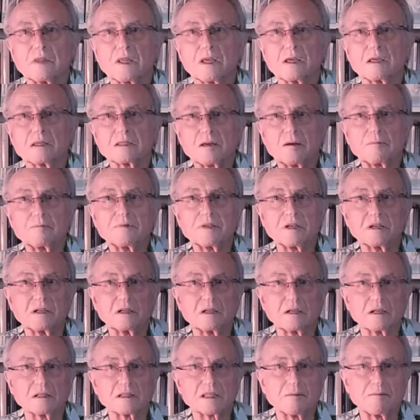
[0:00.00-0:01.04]

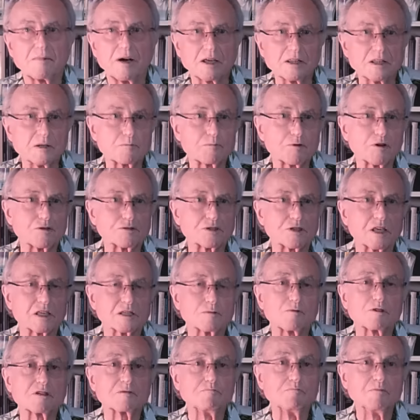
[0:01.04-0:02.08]
some other process
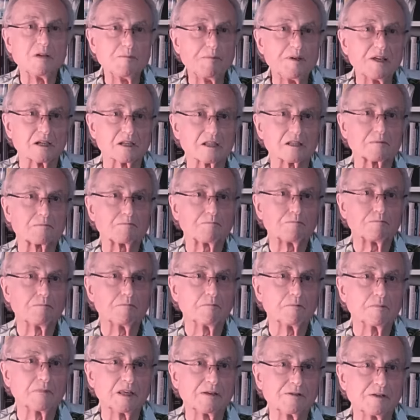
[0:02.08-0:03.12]
which mimics
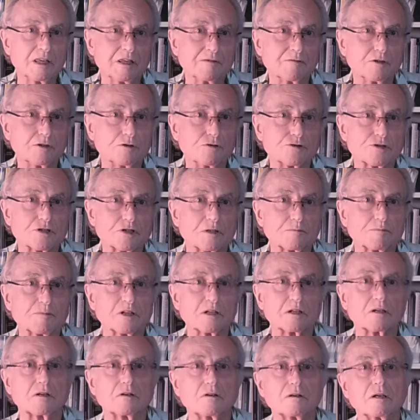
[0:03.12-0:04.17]
evolution, but